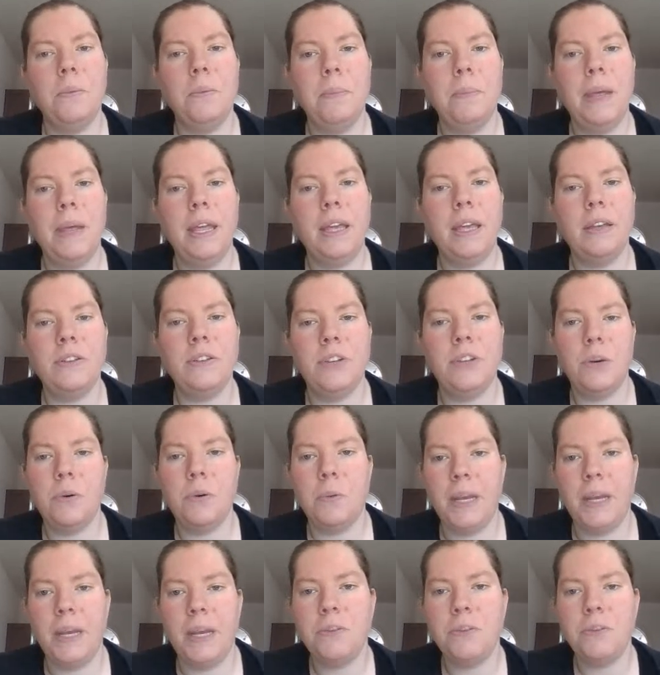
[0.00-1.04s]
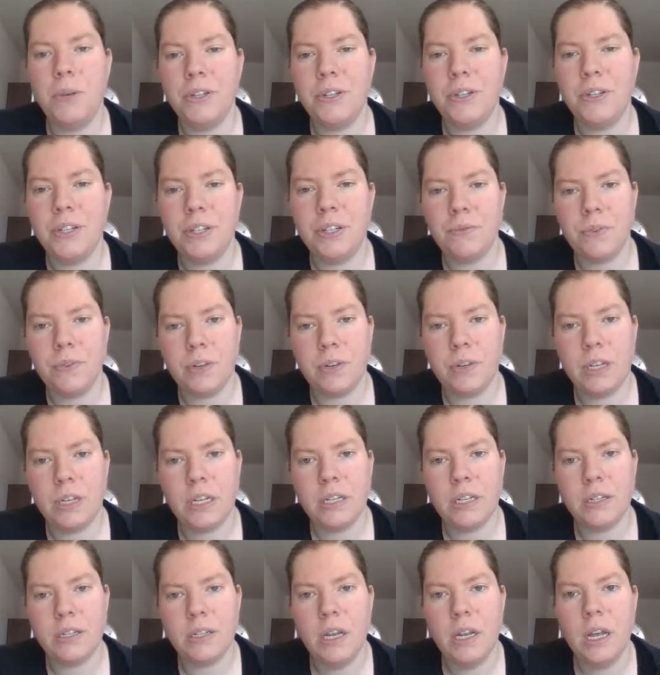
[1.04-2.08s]
make a zero-based budget for
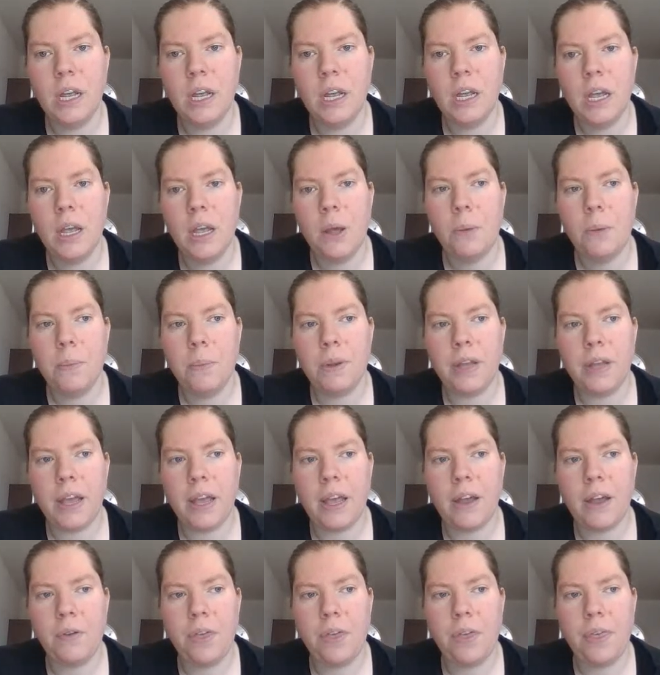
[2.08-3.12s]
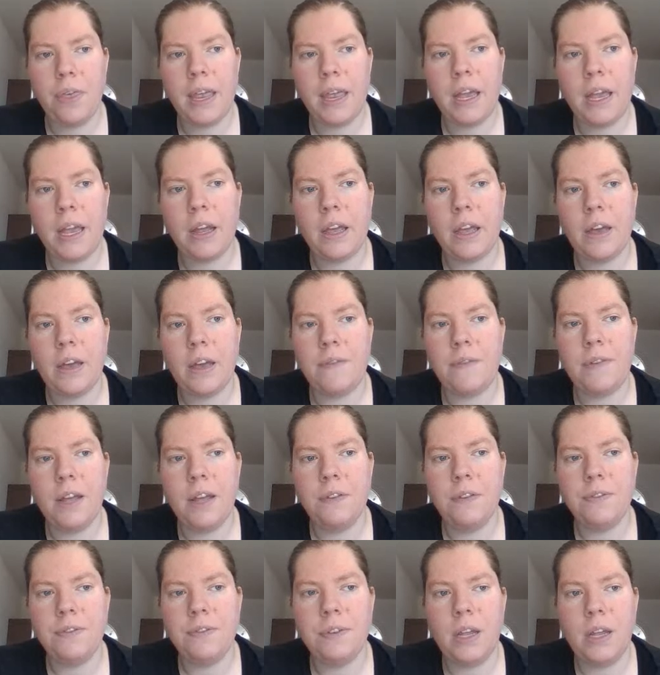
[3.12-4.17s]
this. But everything I have
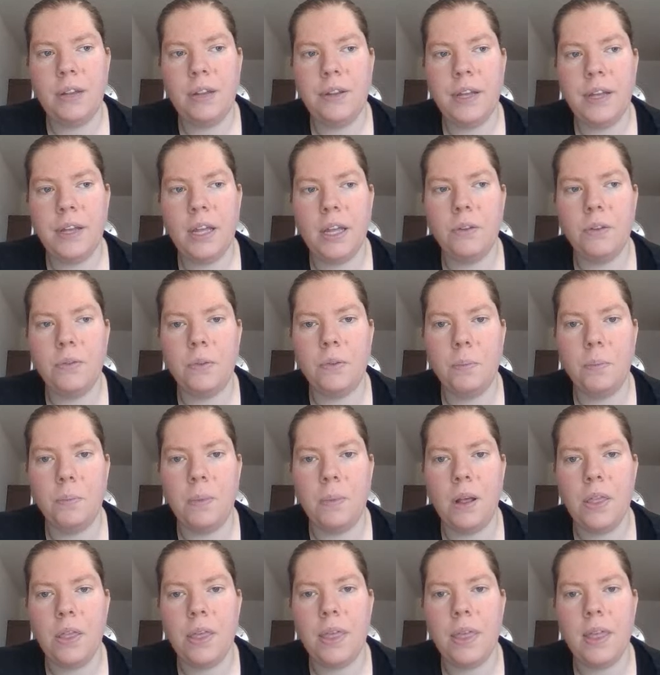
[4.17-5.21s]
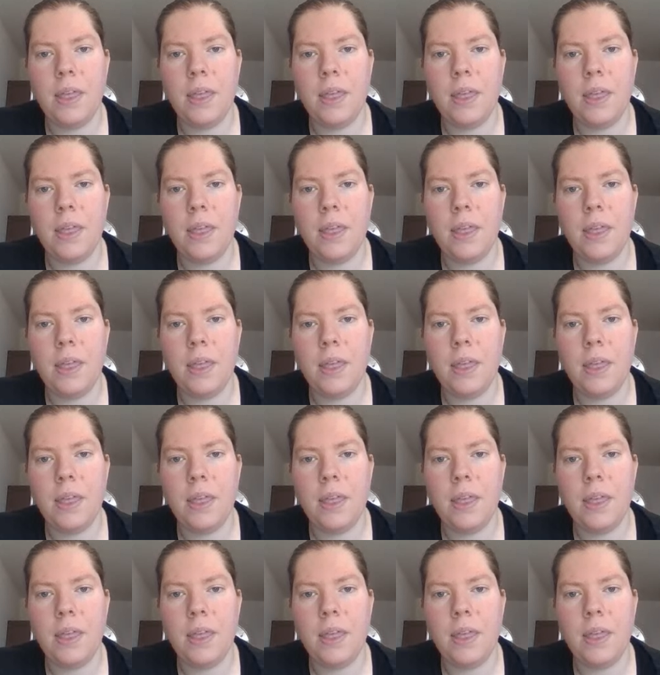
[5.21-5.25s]
left at the end of the month